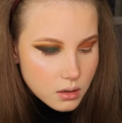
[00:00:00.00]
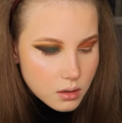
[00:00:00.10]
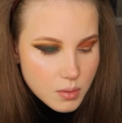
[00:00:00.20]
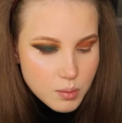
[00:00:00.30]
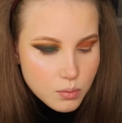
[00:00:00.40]

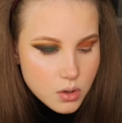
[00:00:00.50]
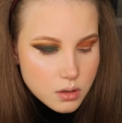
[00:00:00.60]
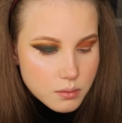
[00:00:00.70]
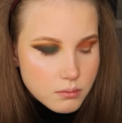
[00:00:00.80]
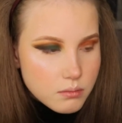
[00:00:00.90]
and
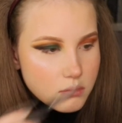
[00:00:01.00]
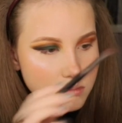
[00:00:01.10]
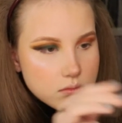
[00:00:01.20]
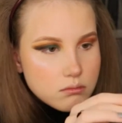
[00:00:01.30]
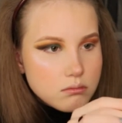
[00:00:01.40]
my
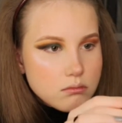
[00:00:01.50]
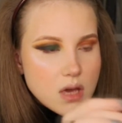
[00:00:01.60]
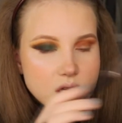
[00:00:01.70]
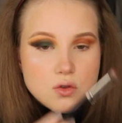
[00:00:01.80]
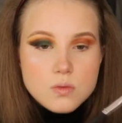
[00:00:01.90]

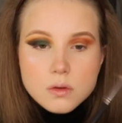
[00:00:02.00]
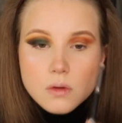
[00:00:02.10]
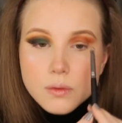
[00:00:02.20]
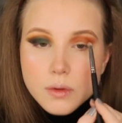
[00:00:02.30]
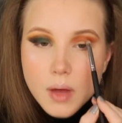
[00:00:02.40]
maxi
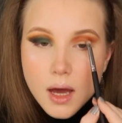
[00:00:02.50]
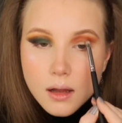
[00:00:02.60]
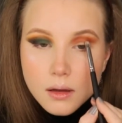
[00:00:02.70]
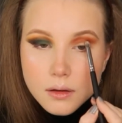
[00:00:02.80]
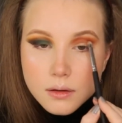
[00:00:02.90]
reloaded
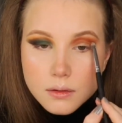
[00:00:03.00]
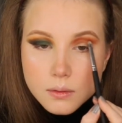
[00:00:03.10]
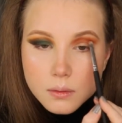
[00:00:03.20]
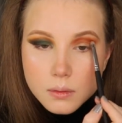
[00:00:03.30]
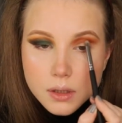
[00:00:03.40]
palette,
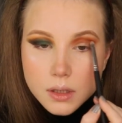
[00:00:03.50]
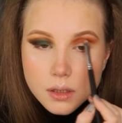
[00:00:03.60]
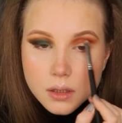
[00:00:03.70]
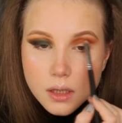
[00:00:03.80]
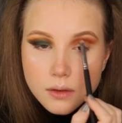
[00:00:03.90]
we're
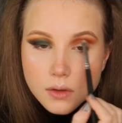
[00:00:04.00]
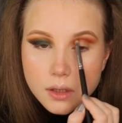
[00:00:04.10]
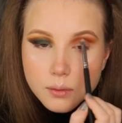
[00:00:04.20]
gonna kind of like